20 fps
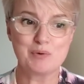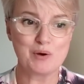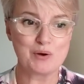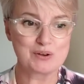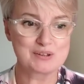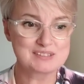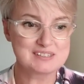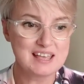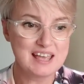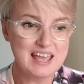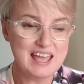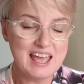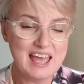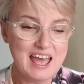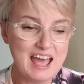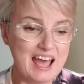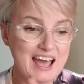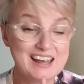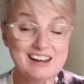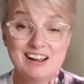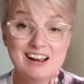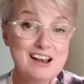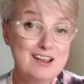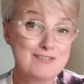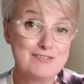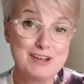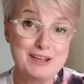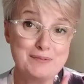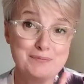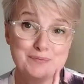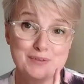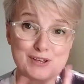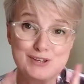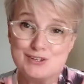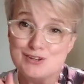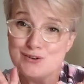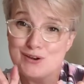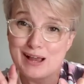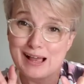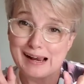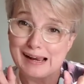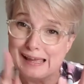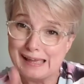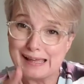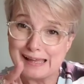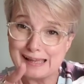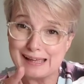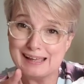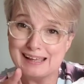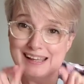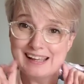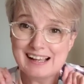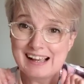box. And I love it because you click